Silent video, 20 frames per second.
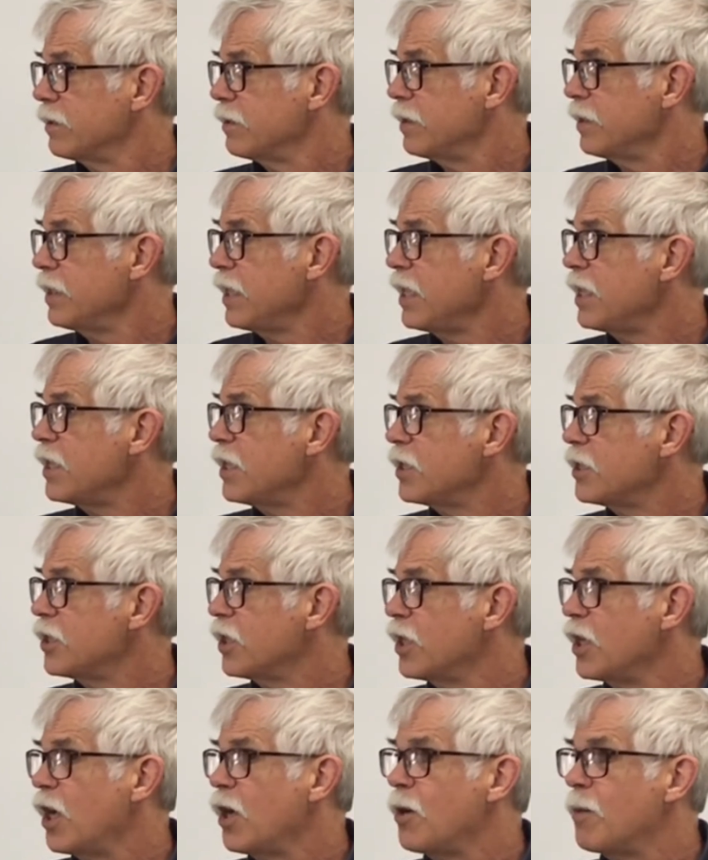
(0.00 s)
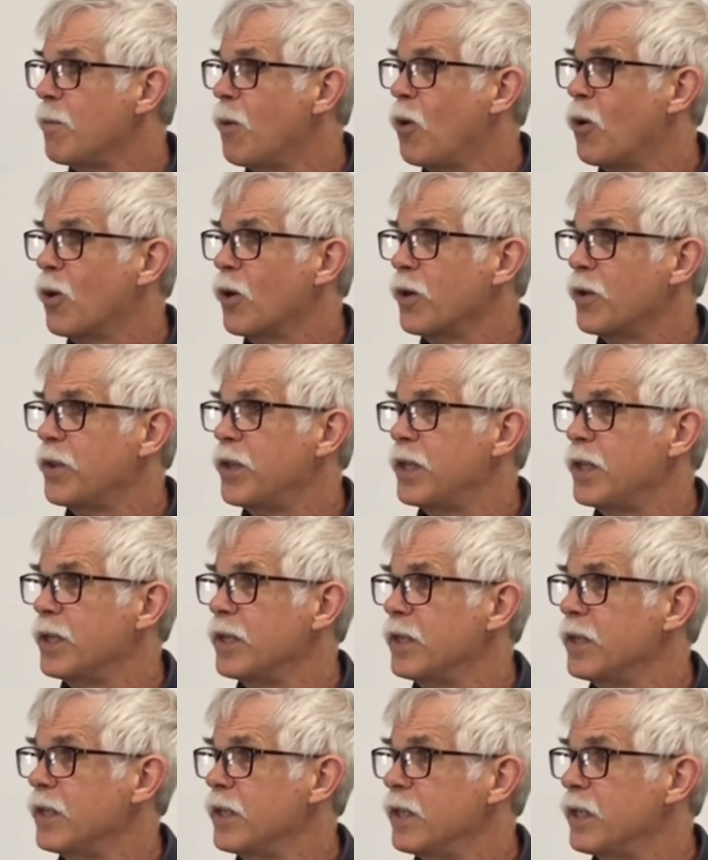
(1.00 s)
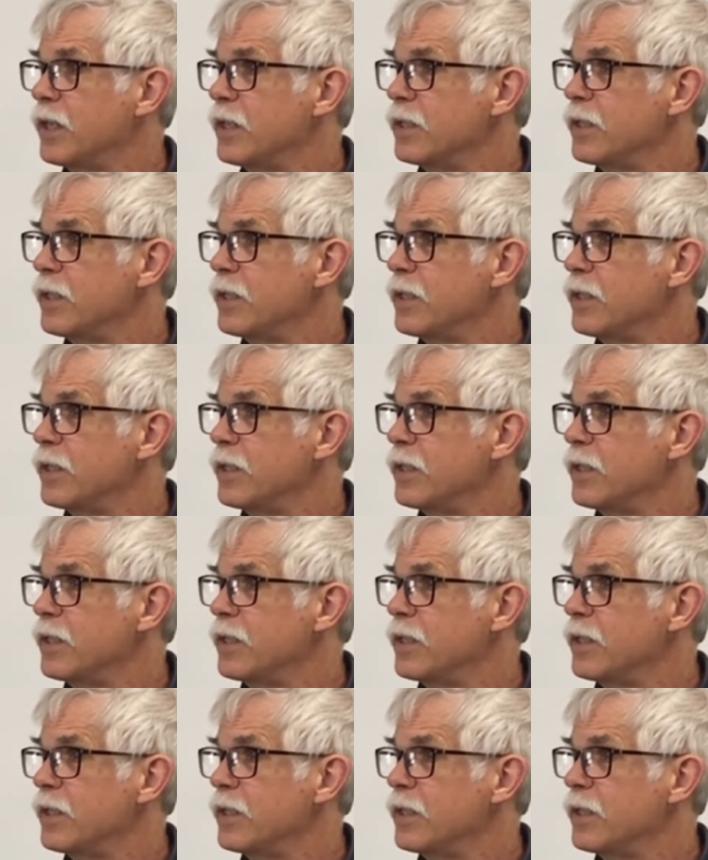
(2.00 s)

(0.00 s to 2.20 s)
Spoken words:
needed to know more than